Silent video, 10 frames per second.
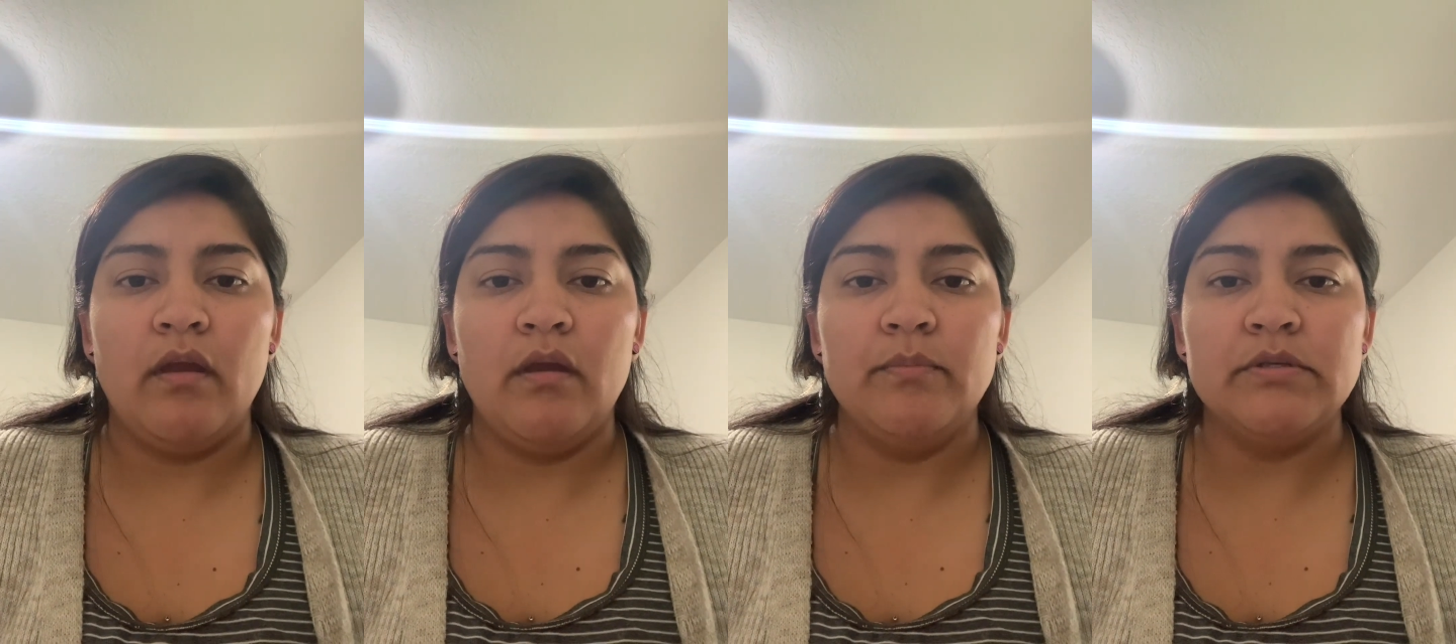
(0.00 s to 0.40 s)

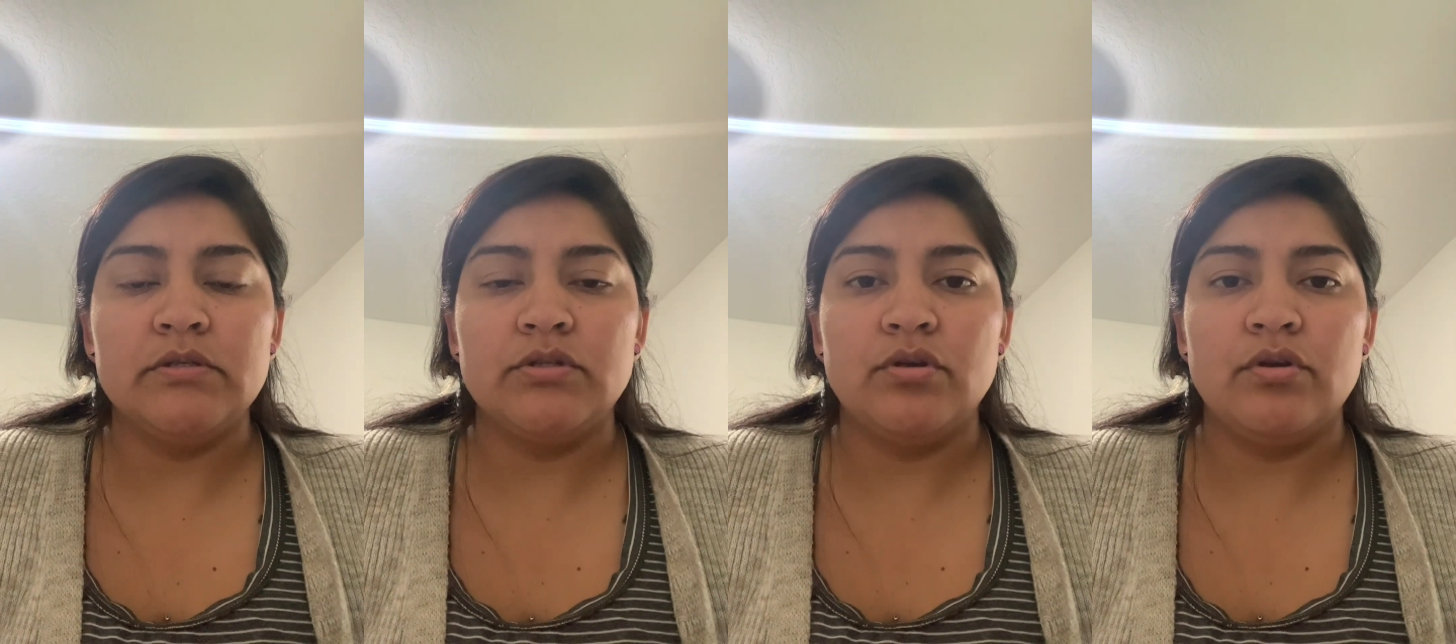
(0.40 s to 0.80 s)

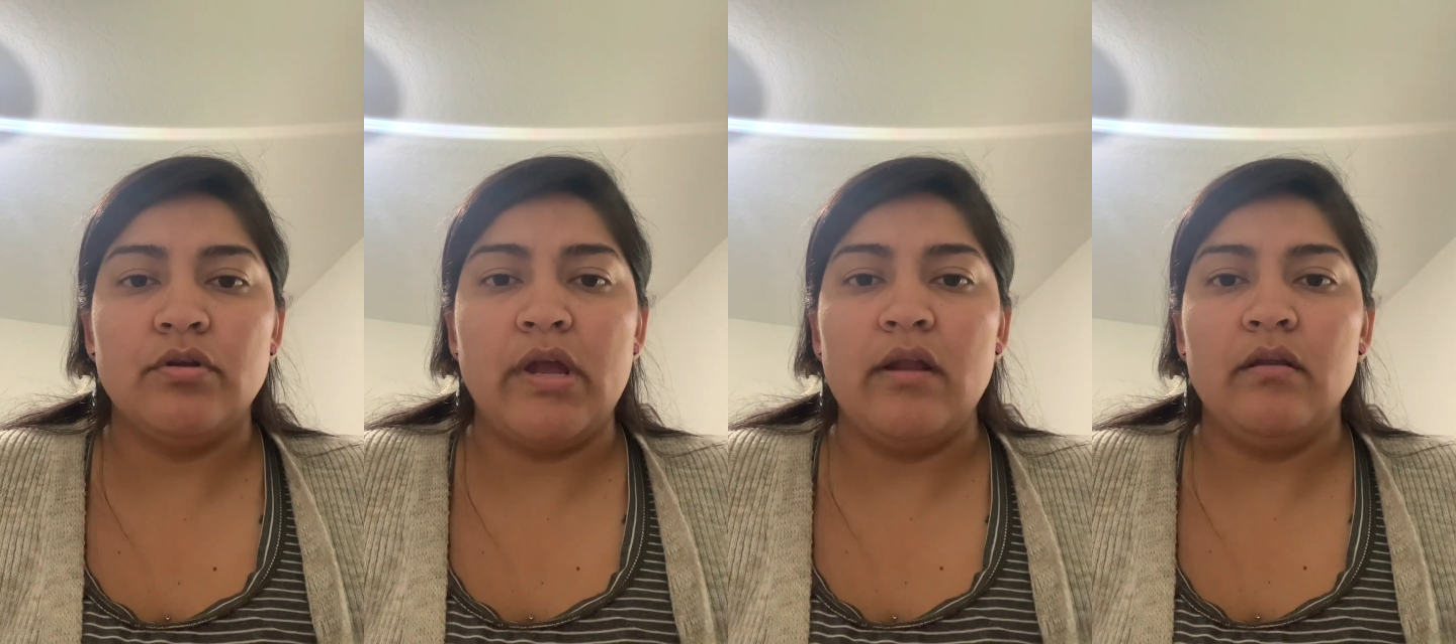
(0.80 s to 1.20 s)
Mr.
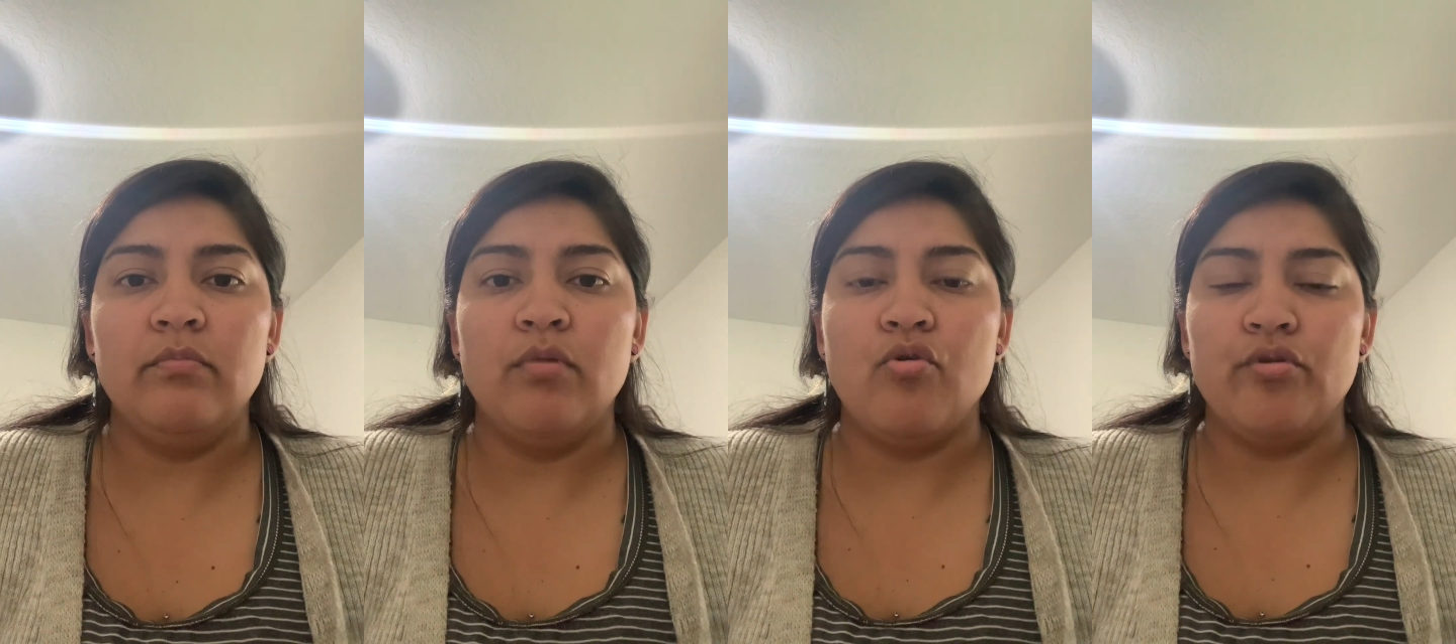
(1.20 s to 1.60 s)

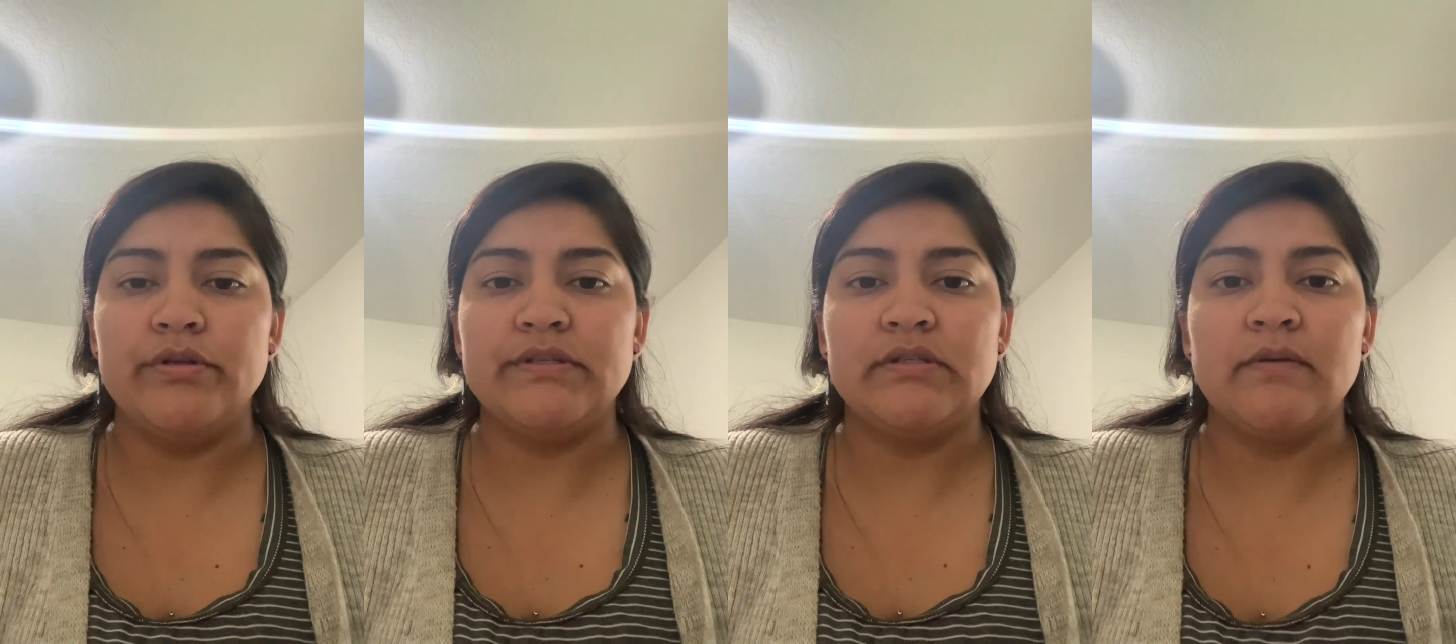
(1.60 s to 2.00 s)
Caleb
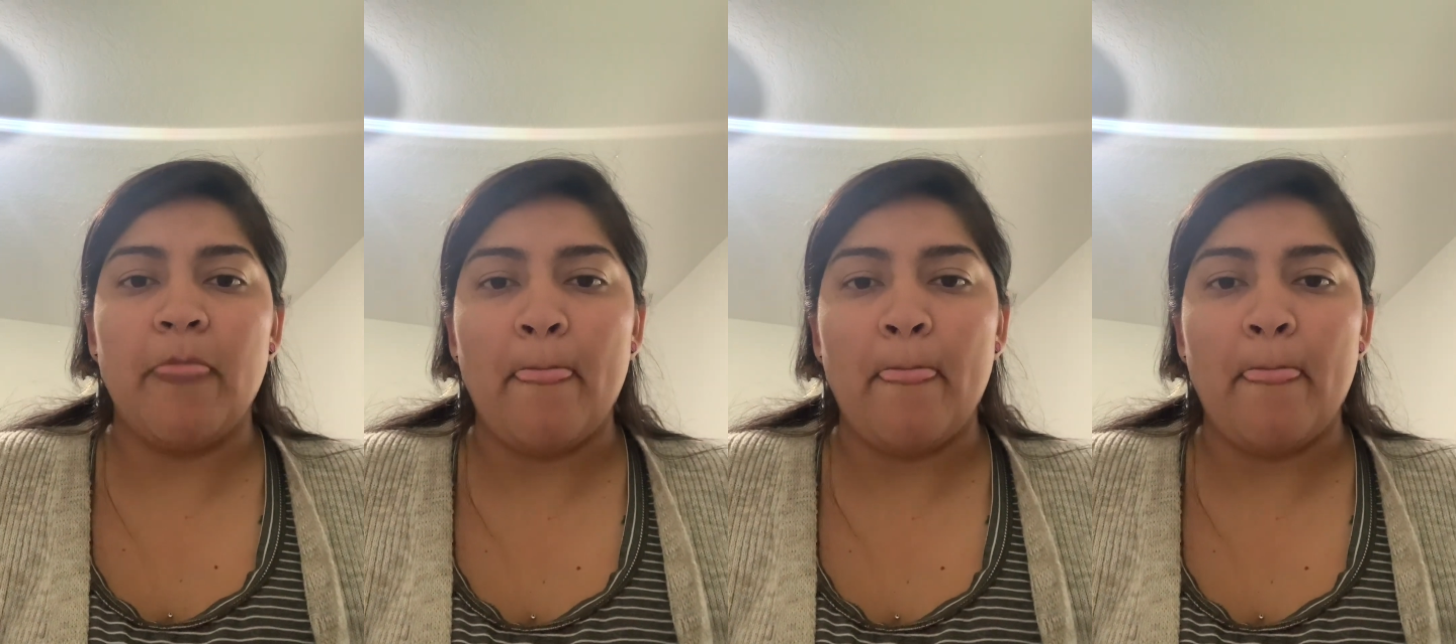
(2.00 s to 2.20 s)
Bukoris.